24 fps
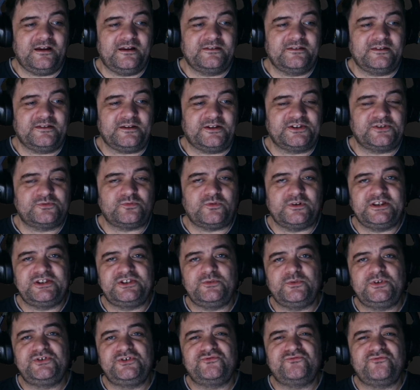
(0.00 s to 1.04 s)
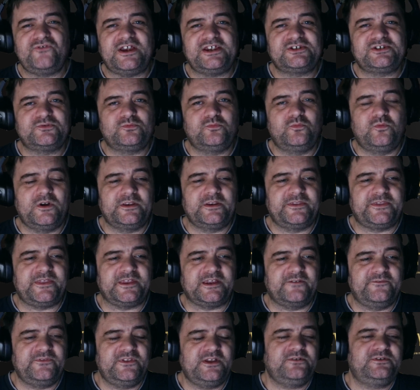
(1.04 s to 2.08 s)
I just wanted to address one
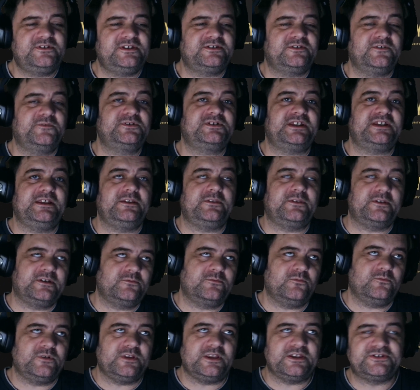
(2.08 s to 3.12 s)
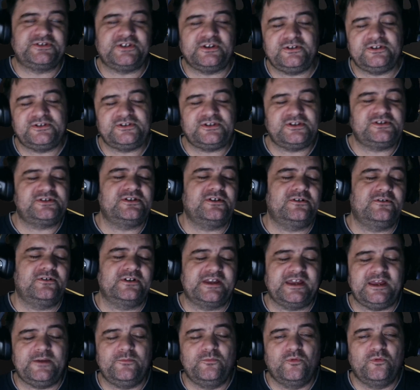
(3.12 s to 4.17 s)
thing. I've noticed, obviously, as soon as you start
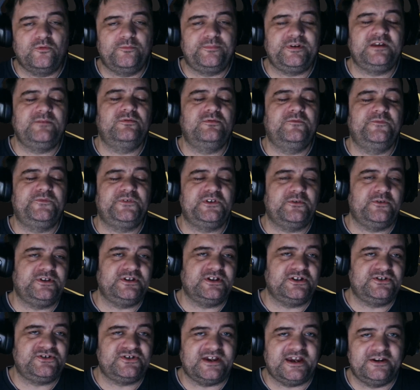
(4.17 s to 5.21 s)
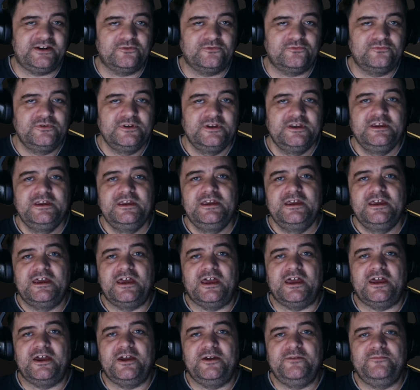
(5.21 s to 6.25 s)
getting more people viewing your channel,
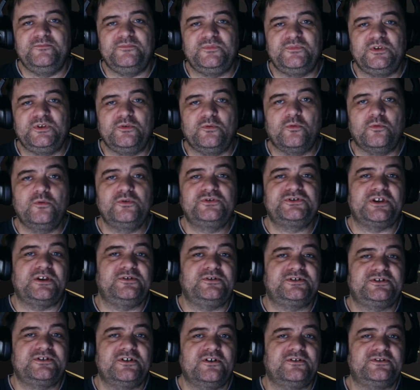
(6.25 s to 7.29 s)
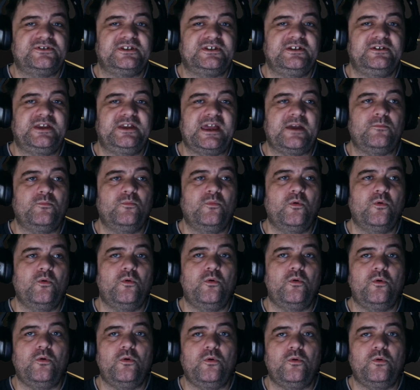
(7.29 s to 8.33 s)
you also start to get
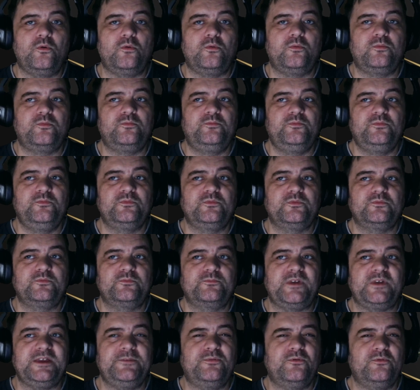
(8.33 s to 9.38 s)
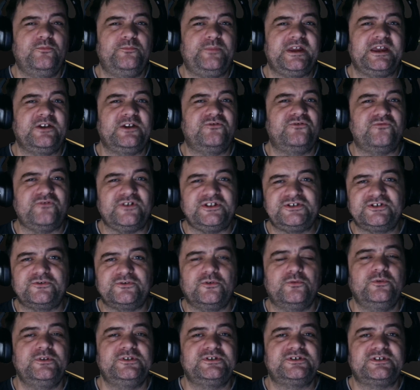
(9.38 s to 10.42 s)
more people being
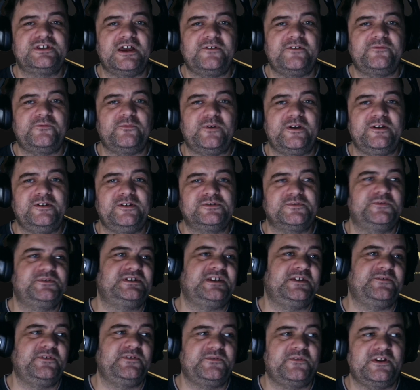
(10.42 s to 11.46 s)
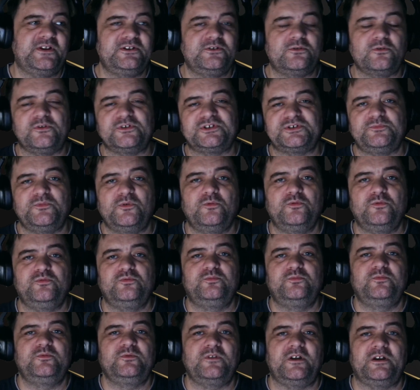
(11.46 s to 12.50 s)
critical and stuff. Whereas obviously, if you've only got a small
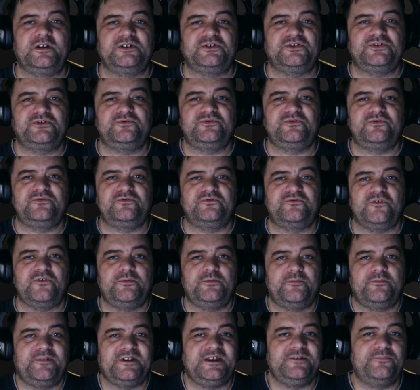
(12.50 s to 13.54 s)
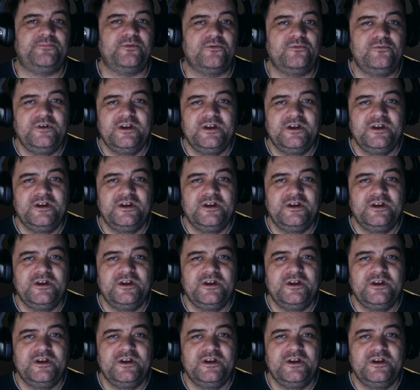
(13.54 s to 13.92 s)
group of people,